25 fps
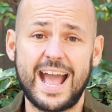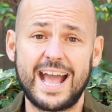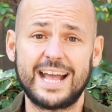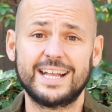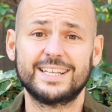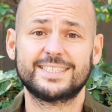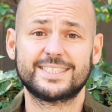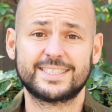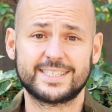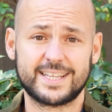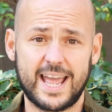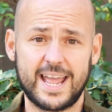
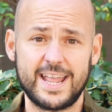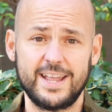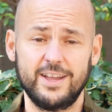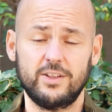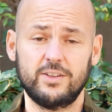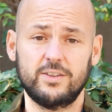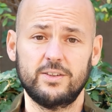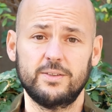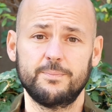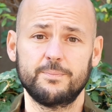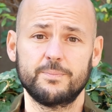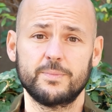at
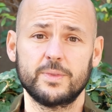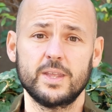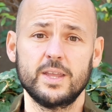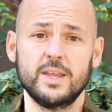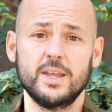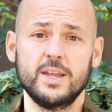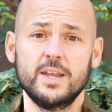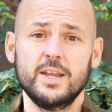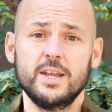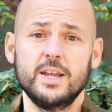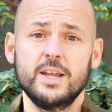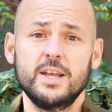scale.
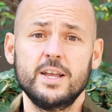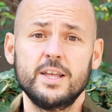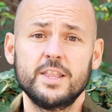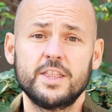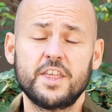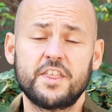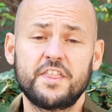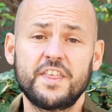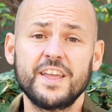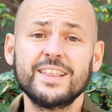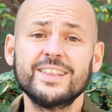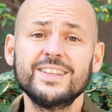
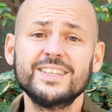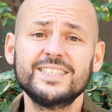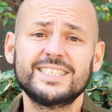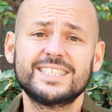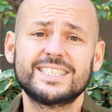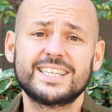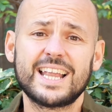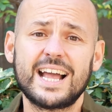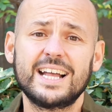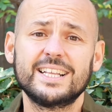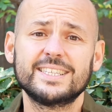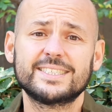The thing that
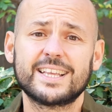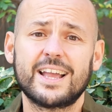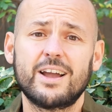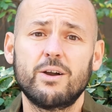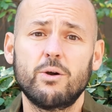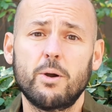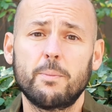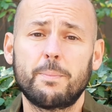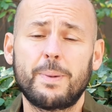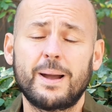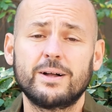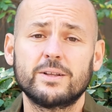stands
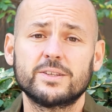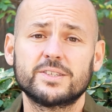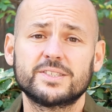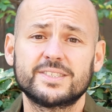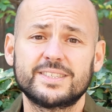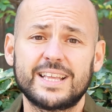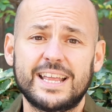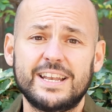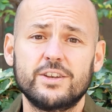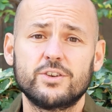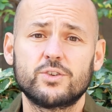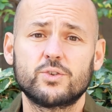out about
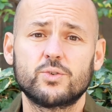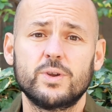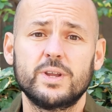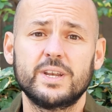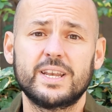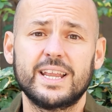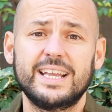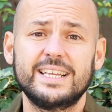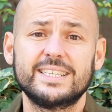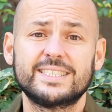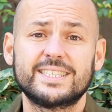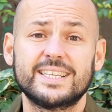
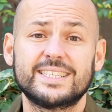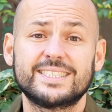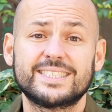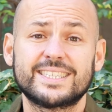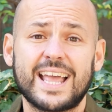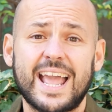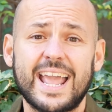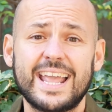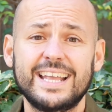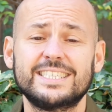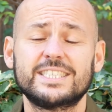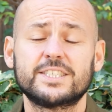SendGrid is the
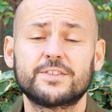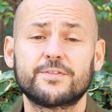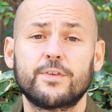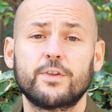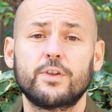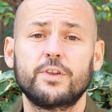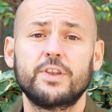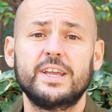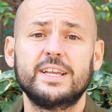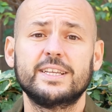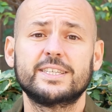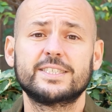
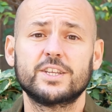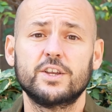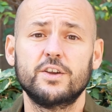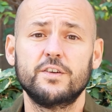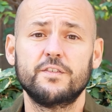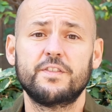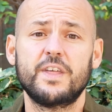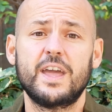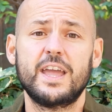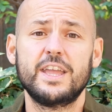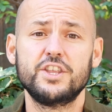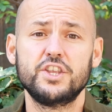tastefulness
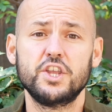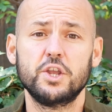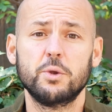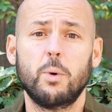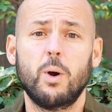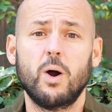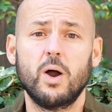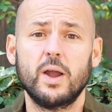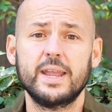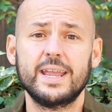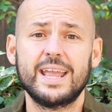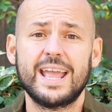of their
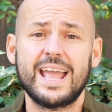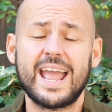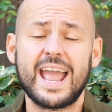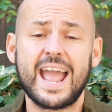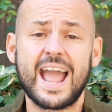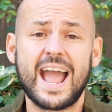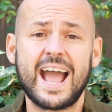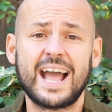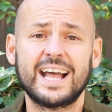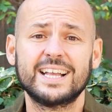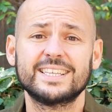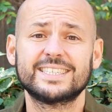UI.
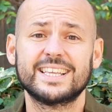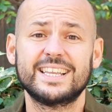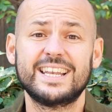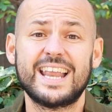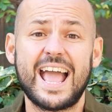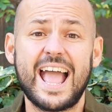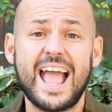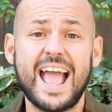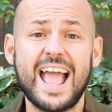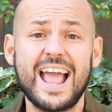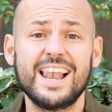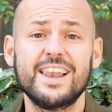It has
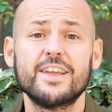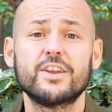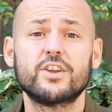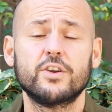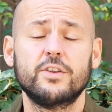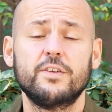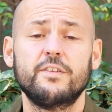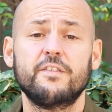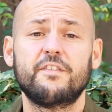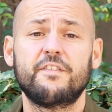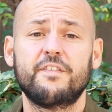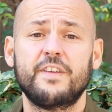an
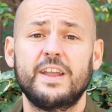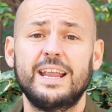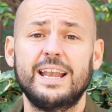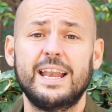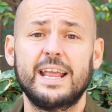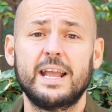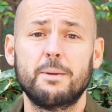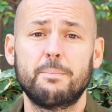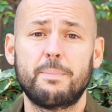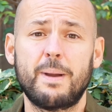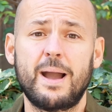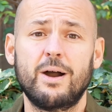elegant
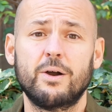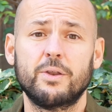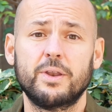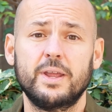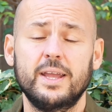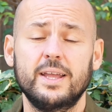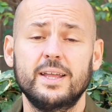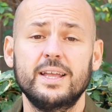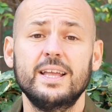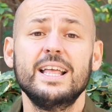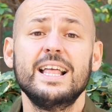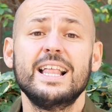feeling about
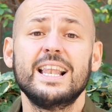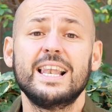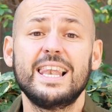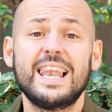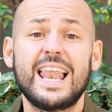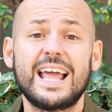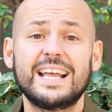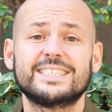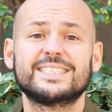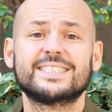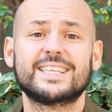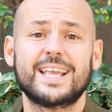it.
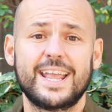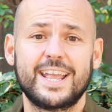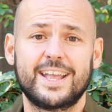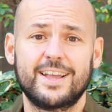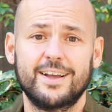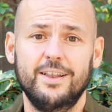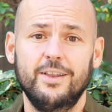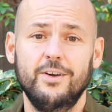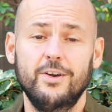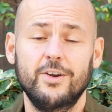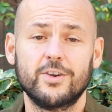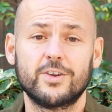Let's
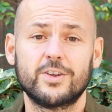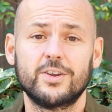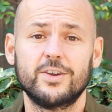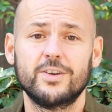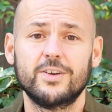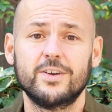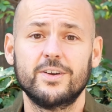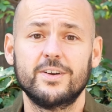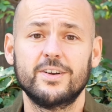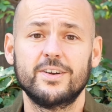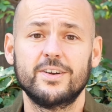take a look.